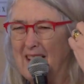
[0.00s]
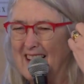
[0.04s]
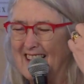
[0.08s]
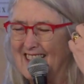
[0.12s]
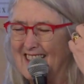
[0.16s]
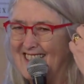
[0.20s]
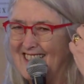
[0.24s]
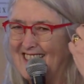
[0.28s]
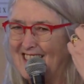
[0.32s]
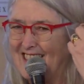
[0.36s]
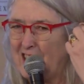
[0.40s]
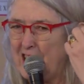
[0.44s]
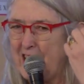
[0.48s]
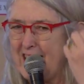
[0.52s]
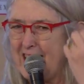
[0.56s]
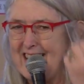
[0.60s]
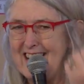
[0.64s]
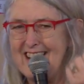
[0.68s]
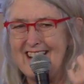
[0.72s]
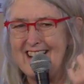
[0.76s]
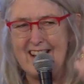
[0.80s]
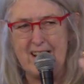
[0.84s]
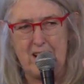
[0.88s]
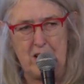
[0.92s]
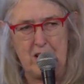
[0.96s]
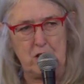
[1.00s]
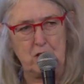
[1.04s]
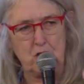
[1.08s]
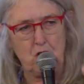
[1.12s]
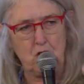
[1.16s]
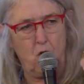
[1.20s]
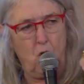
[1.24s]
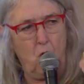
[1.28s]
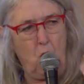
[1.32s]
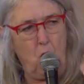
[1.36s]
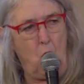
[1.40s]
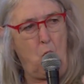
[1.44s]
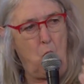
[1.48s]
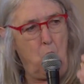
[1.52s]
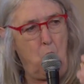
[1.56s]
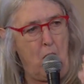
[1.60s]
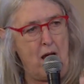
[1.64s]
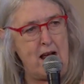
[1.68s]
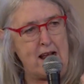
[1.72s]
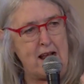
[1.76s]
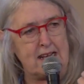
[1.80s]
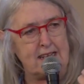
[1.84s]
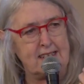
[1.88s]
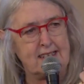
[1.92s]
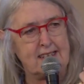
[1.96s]
continued
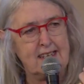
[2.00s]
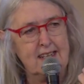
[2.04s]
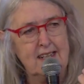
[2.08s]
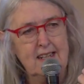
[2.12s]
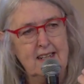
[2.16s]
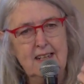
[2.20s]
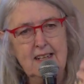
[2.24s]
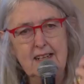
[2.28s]
always